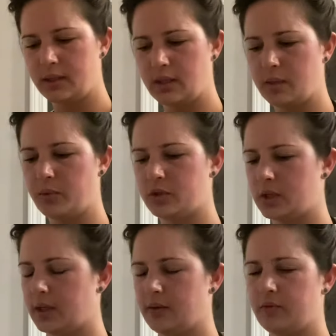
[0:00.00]
the nipple,
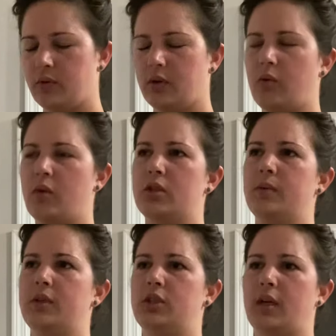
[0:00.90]
checking for
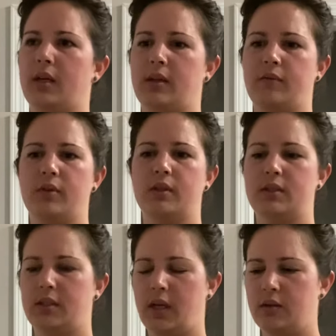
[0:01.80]
engorgement, checking for the
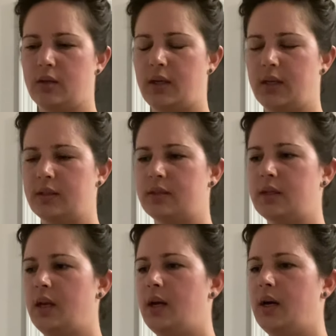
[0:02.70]
tenderness,
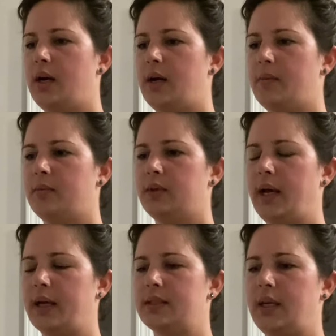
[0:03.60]

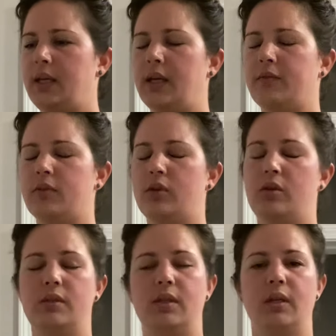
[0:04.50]
lactating if they're
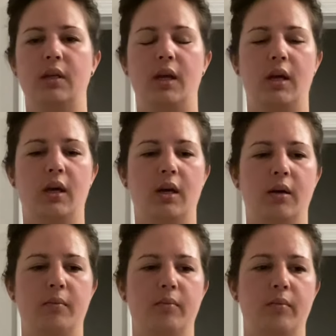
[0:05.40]
using
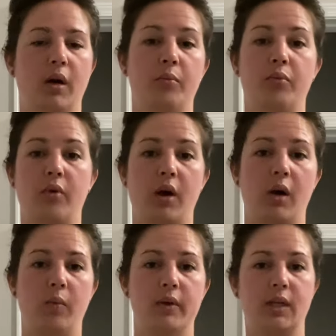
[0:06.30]
a bra,
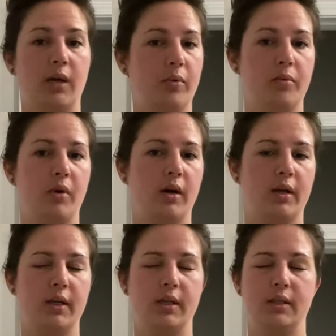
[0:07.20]
what type of bra it
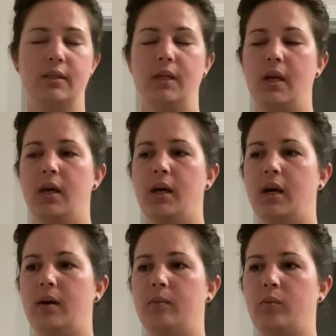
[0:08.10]
is,
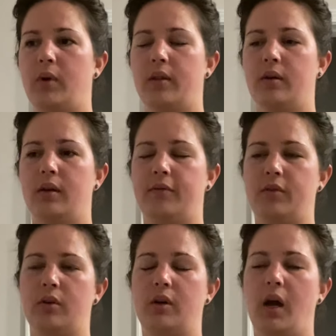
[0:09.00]
whether if
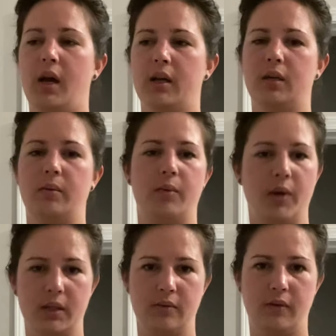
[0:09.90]
they're not going to be
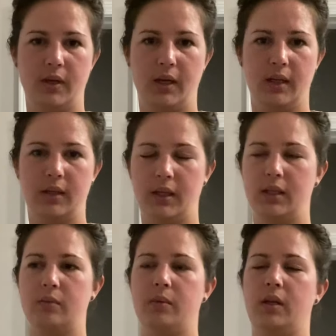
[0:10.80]
breastfeeding, they need
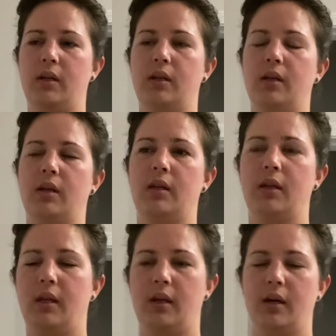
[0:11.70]
to be in
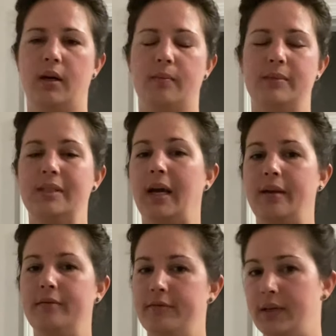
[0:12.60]
a
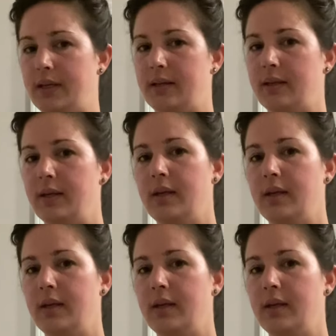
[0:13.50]
tight fitted